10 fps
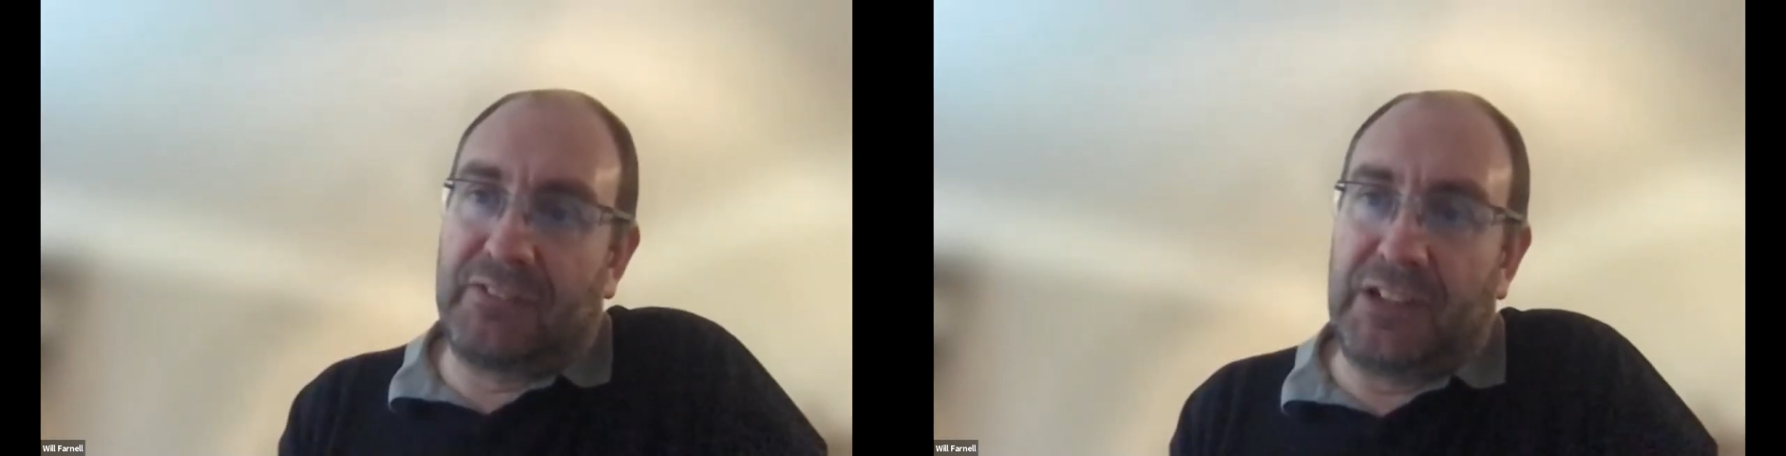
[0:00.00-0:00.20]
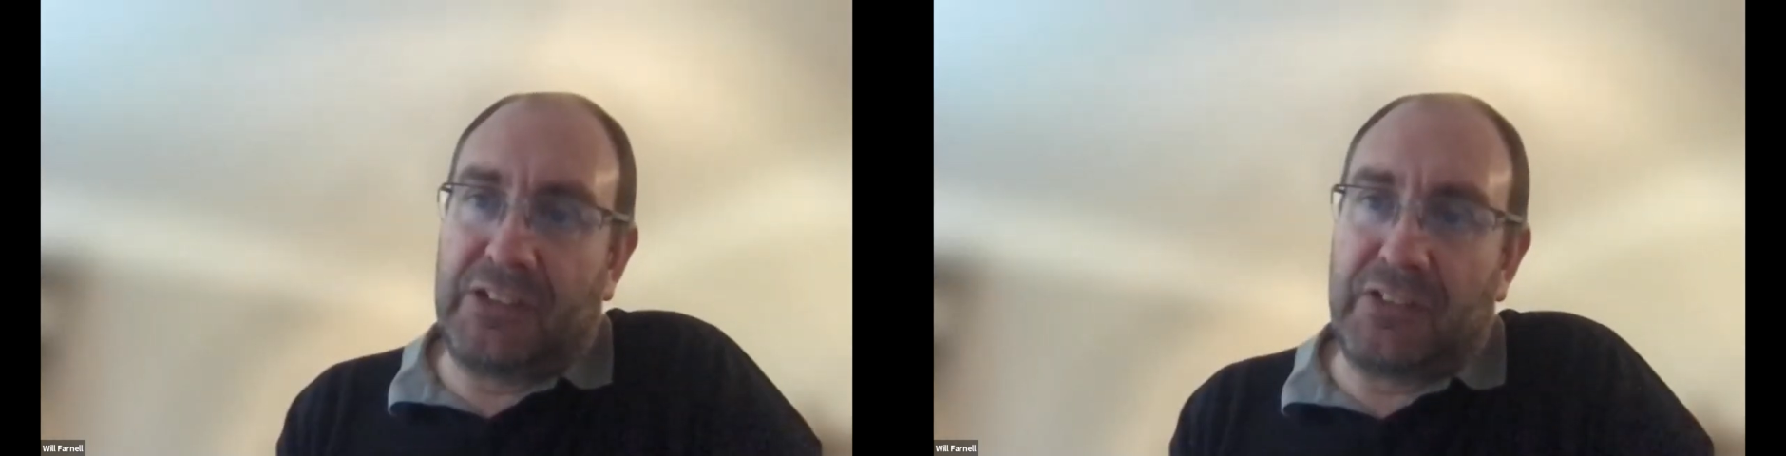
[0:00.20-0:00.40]

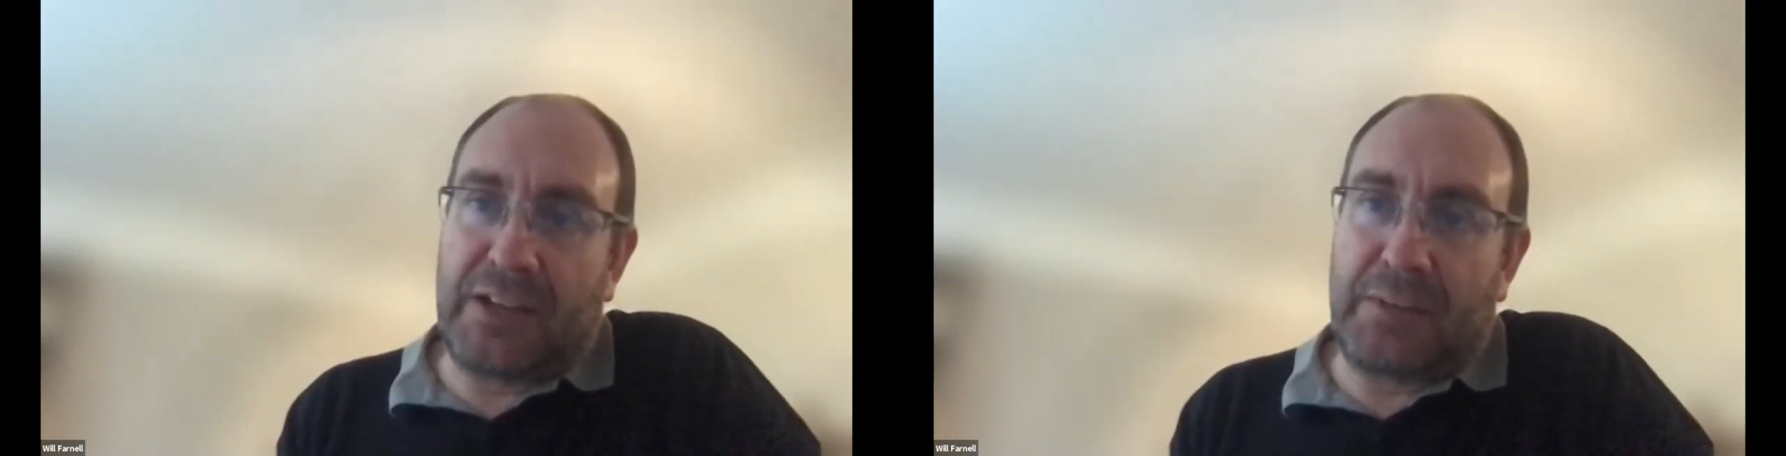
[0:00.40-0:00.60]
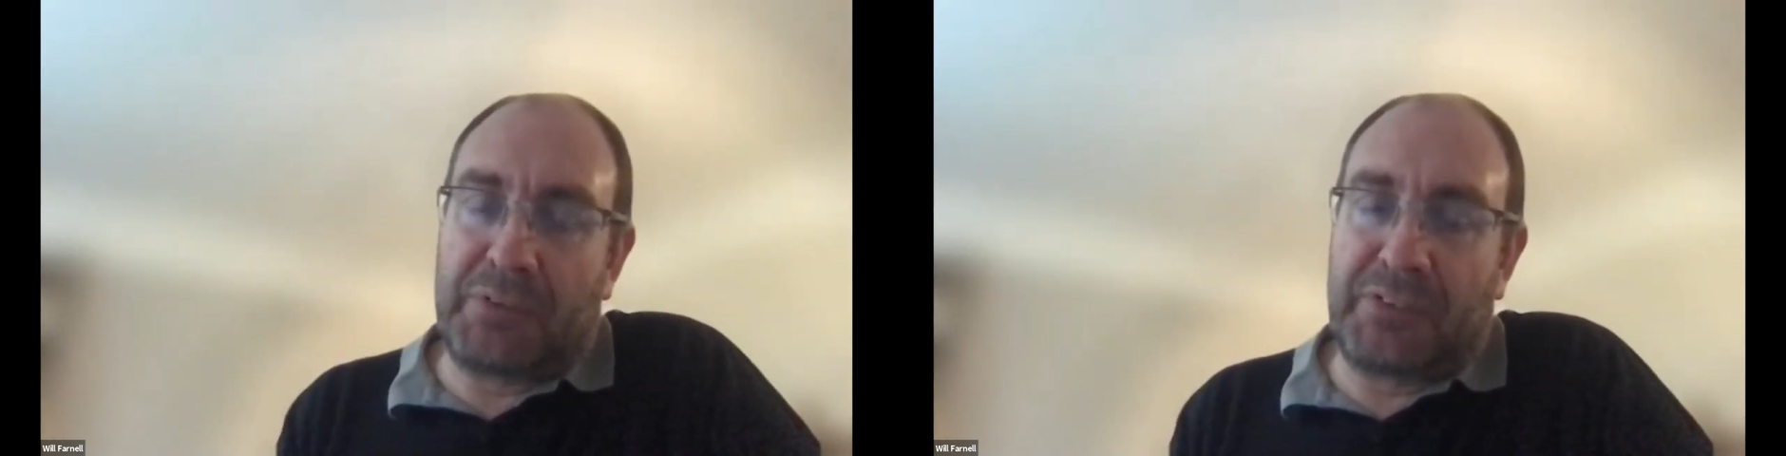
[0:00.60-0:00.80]
really
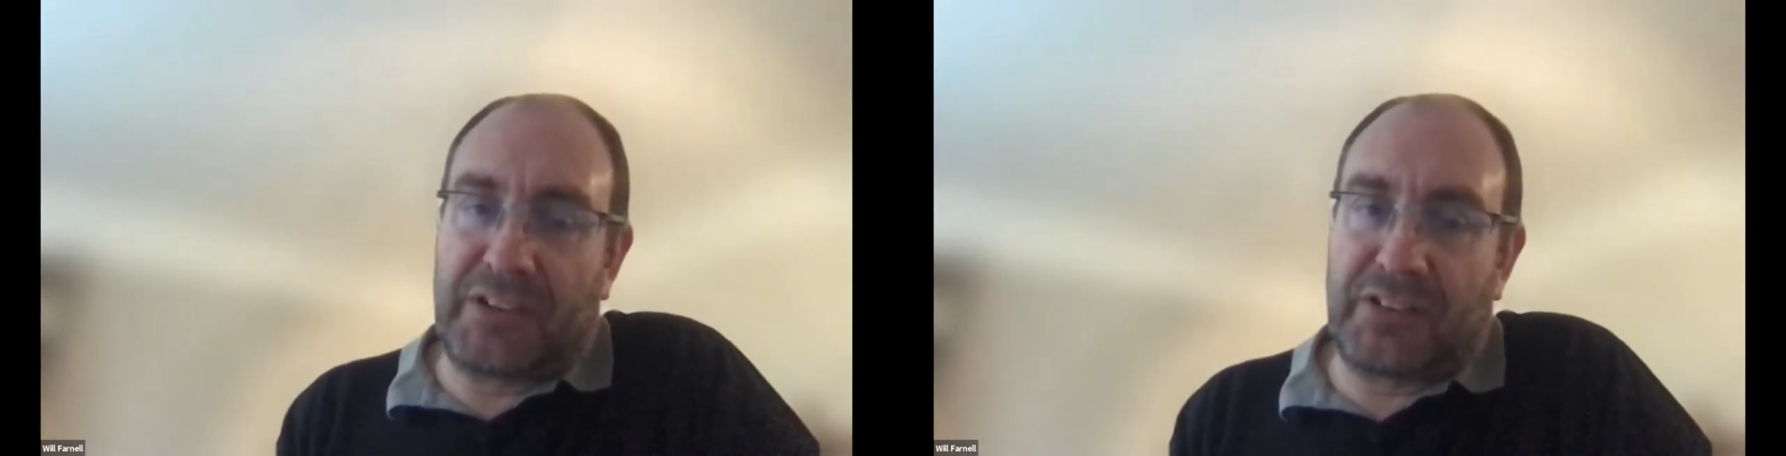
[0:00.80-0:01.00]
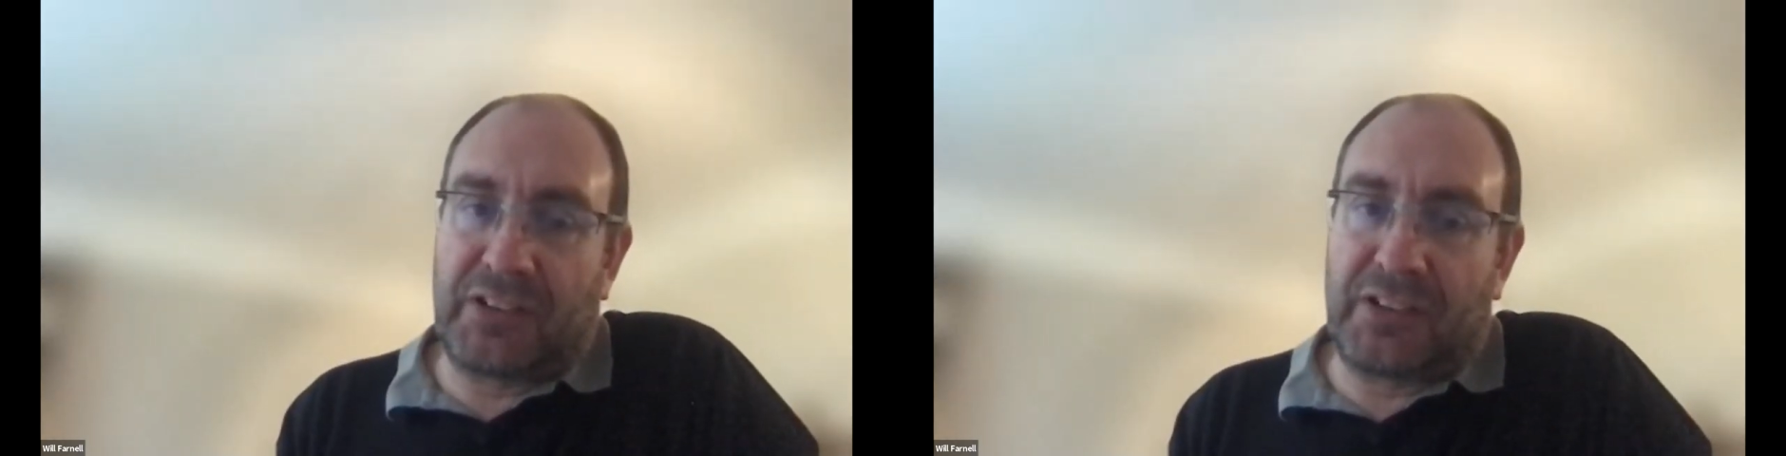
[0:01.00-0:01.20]
unique
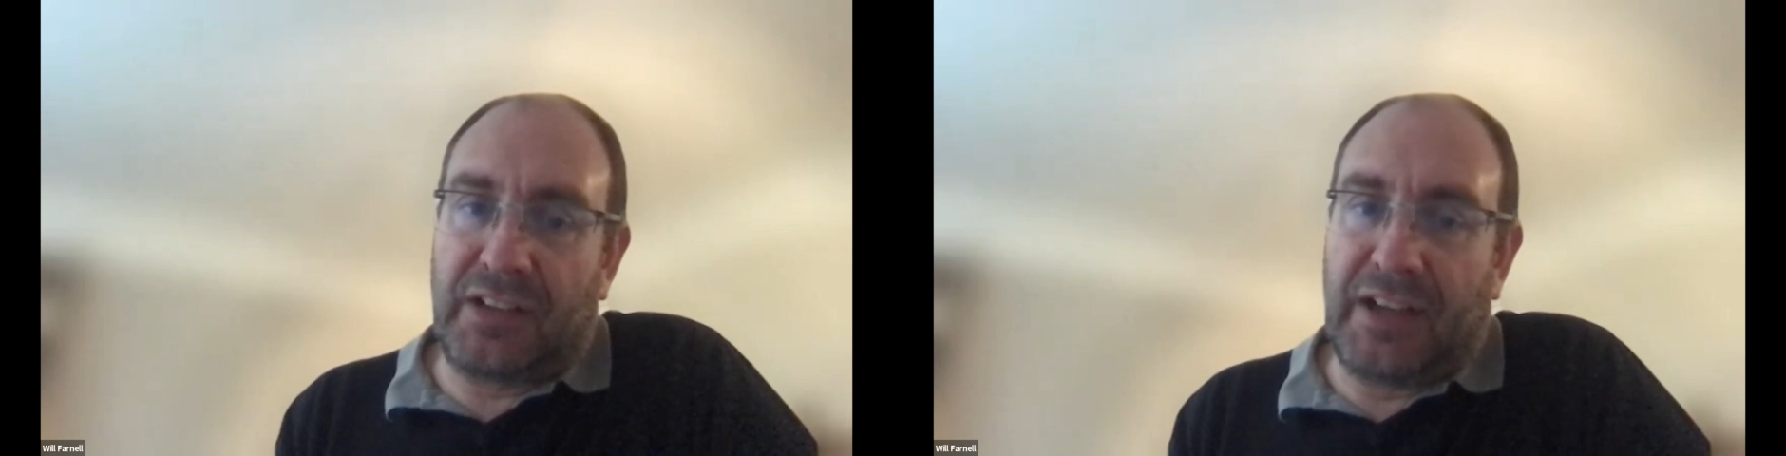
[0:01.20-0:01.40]
position.